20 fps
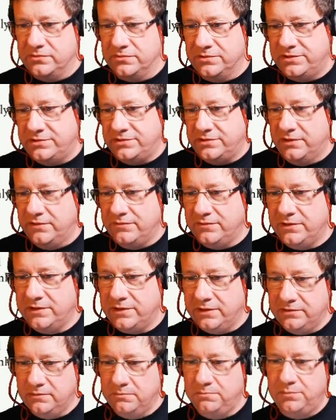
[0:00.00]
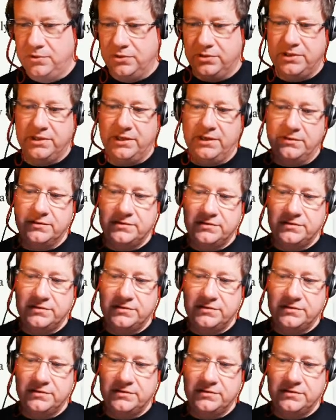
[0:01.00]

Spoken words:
So if I get the book out, so